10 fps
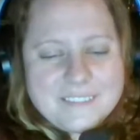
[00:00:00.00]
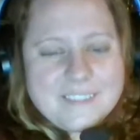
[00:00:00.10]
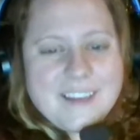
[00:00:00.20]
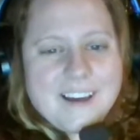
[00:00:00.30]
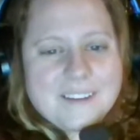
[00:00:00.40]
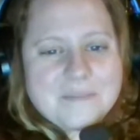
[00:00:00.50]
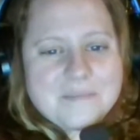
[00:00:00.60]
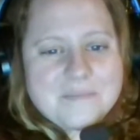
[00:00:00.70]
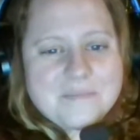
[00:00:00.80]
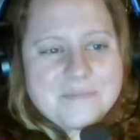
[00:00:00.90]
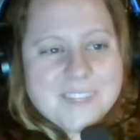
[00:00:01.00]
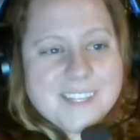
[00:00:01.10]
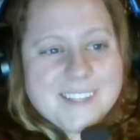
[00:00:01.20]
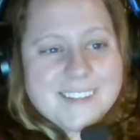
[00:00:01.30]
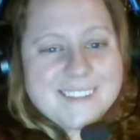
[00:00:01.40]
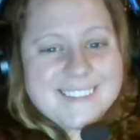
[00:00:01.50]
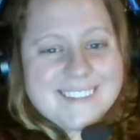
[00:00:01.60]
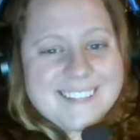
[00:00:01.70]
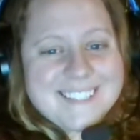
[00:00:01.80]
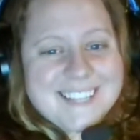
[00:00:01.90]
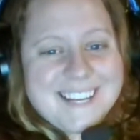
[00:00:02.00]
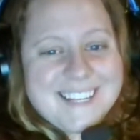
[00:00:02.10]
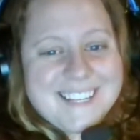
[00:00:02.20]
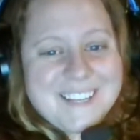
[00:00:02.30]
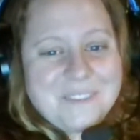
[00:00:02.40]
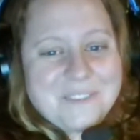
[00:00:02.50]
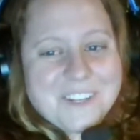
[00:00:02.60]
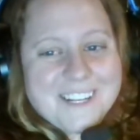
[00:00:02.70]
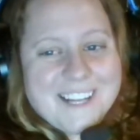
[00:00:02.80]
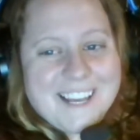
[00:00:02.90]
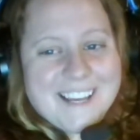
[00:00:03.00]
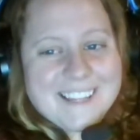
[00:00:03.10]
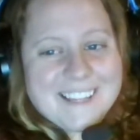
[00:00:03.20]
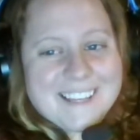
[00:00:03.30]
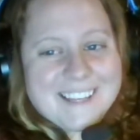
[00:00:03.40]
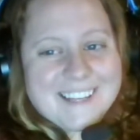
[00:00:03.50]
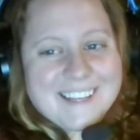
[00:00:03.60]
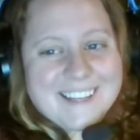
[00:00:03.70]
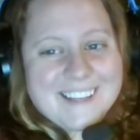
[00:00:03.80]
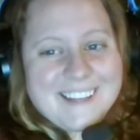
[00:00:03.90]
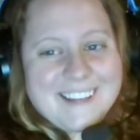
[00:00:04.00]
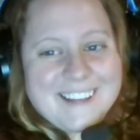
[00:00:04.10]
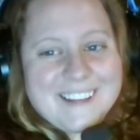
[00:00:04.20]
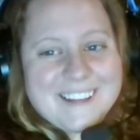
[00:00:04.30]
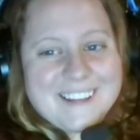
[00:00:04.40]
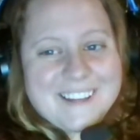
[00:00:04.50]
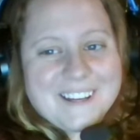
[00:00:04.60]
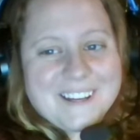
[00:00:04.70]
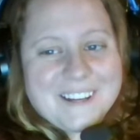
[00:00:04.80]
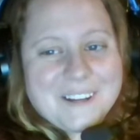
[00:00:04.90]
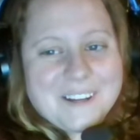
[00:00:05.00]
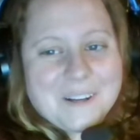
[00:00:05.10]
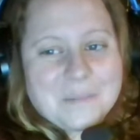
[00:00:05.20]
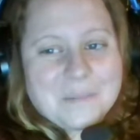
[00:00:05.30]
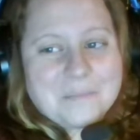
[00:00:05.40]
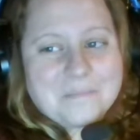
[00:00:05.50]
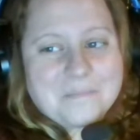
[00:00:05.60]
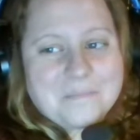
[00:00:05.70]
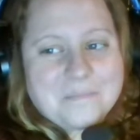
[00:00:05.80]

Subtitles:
yeah, that's kind of it for today, I think. I